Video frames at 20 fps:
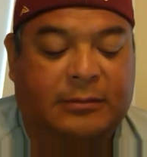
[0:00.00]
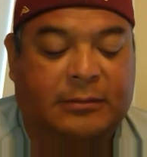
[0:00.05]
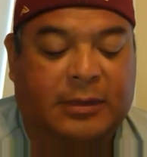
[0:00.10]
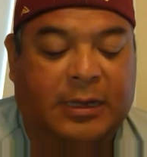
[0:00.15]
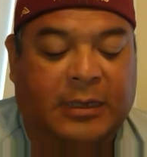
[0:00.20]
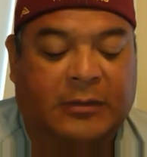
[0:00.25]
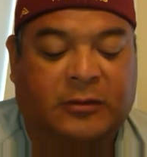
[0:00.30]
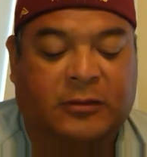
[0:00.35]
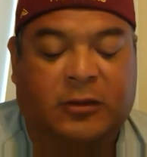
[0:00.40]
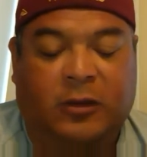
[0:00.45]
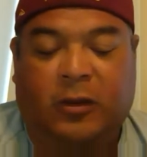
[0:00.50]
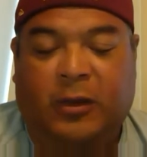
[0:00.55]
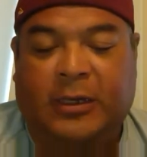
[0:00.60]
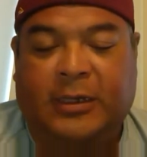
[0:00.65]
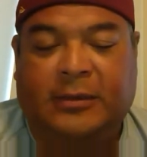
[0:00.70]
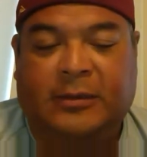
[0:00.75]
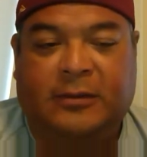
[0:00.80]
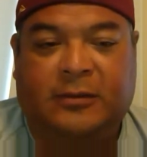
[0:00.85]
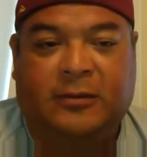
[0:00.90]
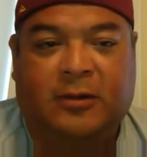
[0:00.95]
used to look
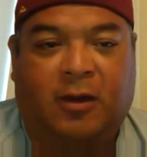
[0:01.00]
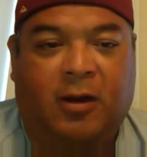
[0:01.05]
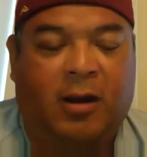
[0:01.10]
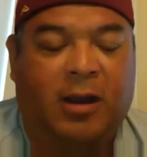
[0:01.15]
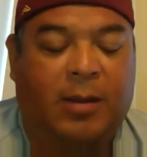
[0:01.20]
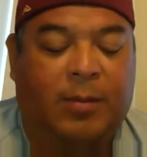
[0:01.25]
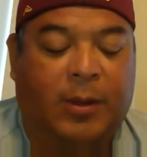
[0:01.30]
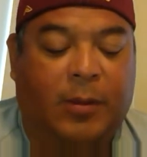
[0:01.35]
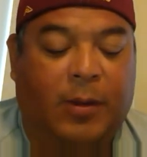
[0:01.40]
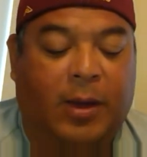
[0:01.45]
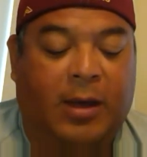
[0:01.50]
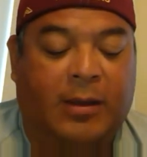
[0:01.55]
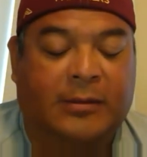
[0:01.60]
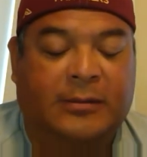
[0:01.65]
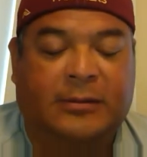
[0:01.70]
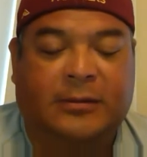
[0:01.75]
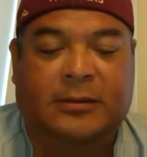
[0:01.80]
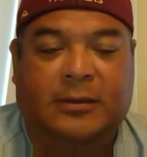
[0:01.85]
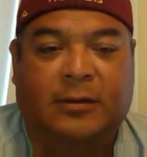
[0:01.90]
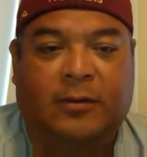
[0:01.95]
at this card. I'm like, wow,
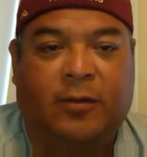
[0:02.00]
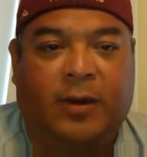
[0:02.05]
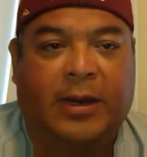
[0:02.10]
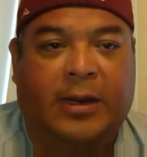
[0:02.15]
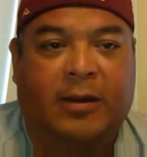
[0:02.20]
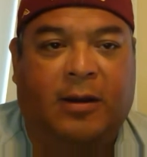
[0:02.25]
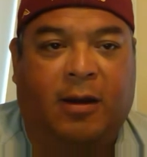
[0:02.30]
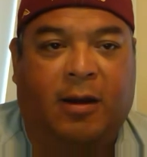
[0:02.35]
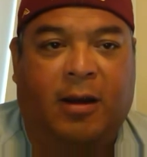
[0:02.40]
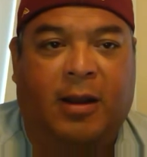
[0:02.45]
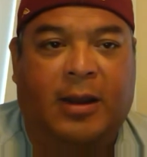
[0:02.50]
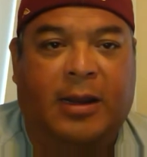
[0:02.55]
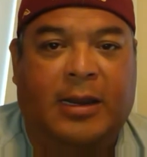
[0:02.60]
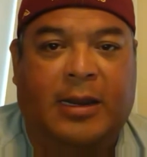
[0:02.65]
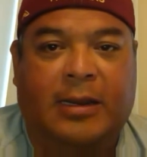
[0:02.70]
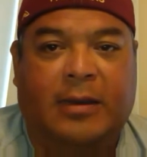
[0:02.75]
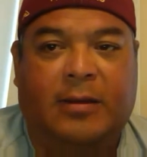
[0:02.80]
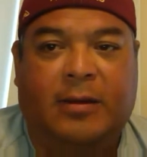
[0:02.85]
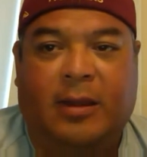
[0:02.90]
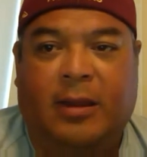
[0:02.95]
this is a great card,
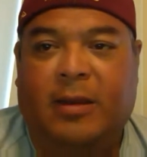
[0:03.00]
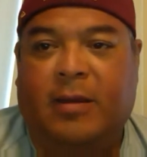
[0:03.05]
and